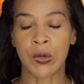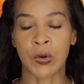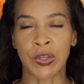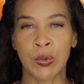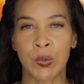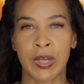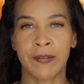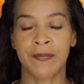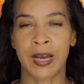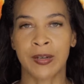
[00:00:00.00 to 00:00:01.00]
or you want
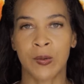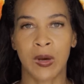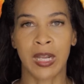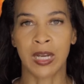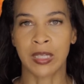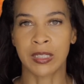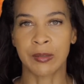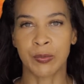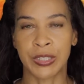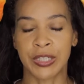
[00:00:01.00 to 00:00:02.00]
to find a way to
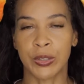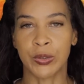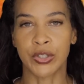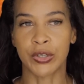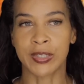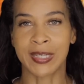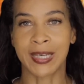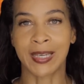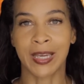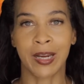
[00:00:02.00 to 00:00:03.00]
reduce your
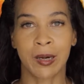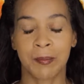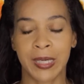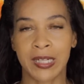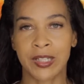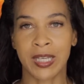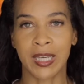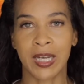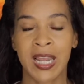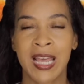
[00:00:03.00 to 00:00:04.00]
skincare
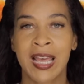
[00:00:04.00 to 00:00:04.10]
budget,